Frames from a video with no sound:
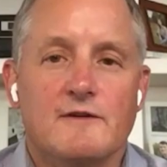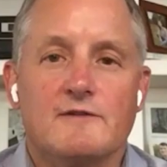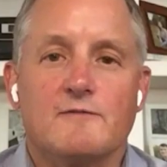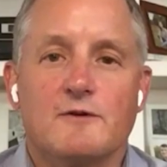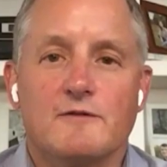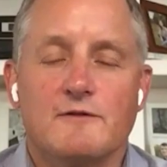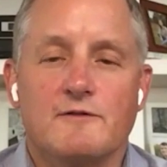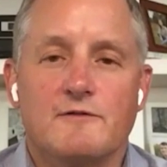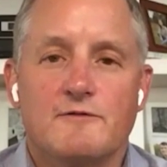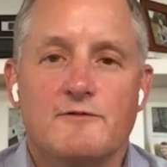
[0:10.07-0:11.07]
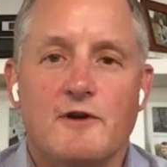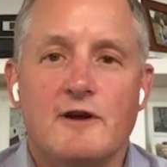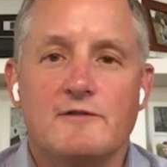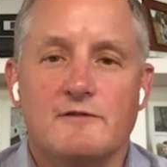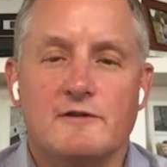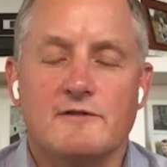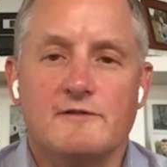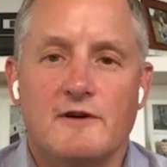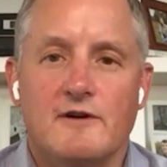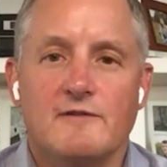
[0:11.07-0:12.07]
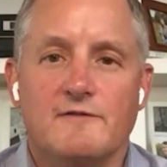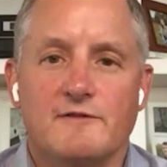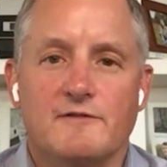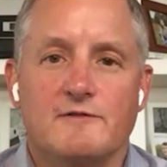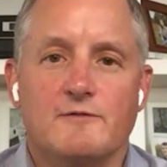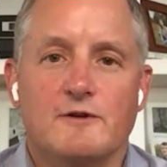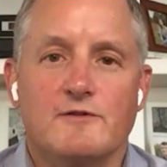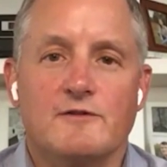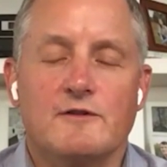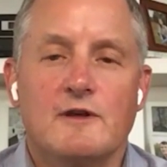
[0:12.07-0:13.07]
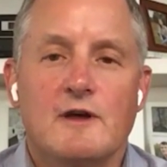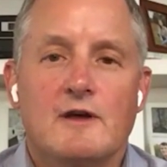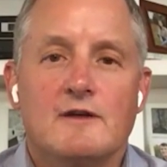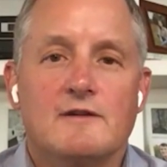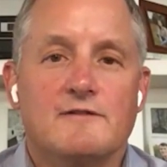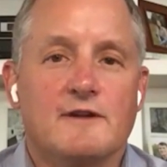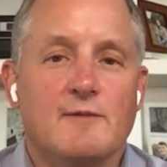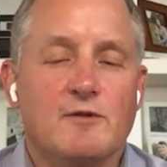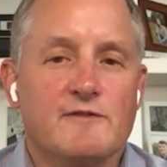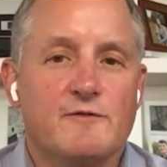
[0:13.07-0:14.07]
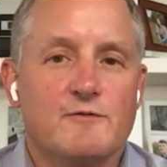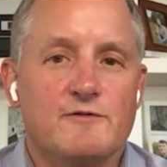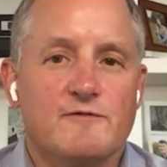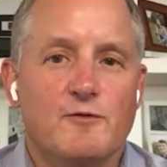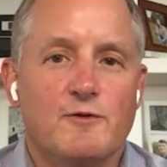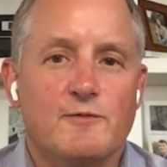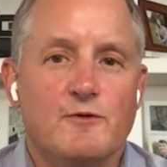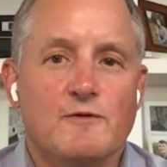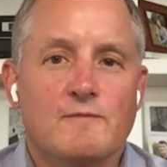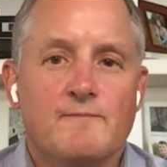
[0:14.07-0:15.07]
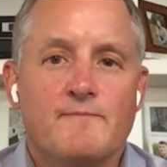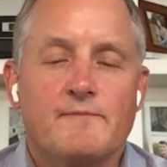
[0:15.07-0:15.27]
That's one of the tragedies of the situation is that I believe it was avoidable.